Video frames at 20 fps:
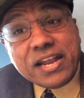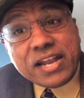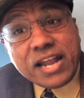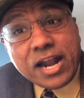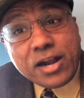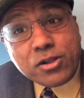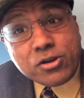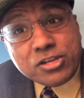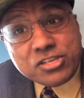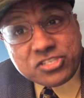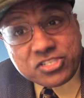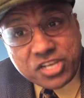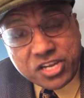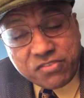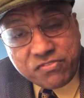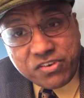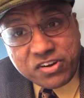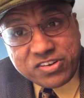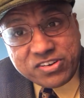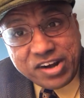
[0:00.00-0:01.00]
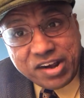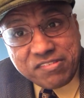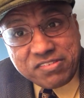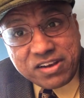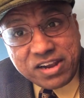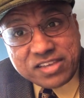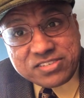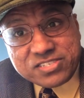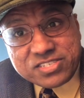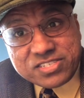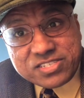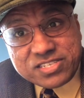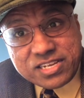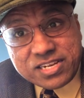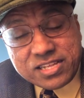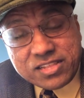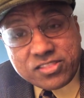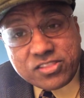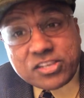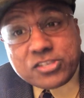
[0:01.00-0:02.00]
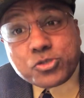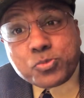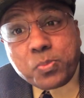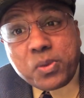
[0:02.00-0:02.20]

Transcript: not only check for driver license and other things,